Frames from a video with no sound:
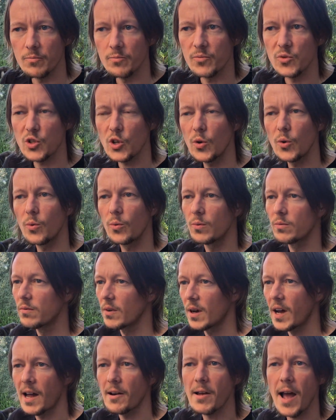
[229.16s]
So
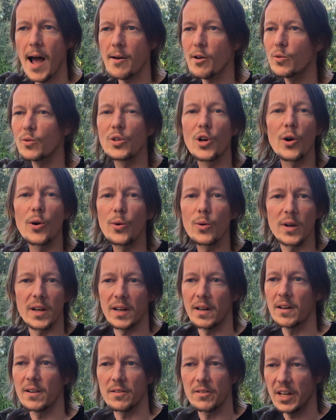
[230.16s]
I don't know
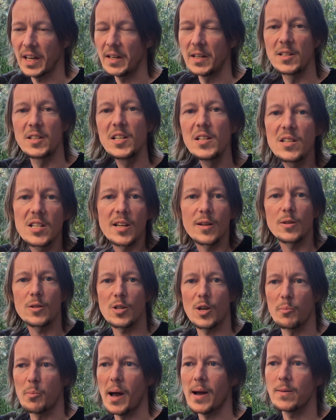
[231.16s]
any
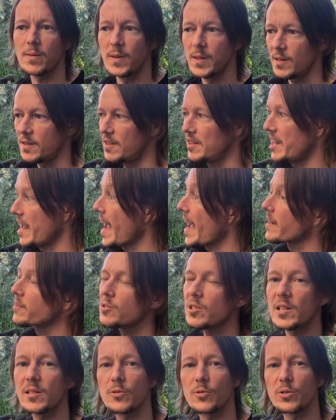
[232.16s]
details about the
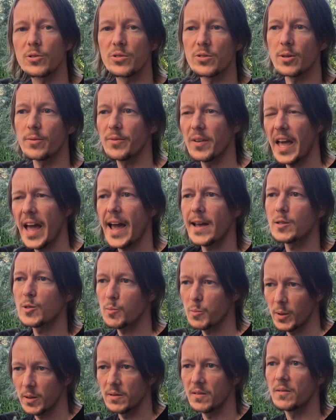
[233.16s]
ancestors of cats,
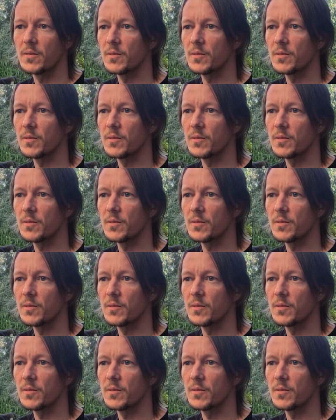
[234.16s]
but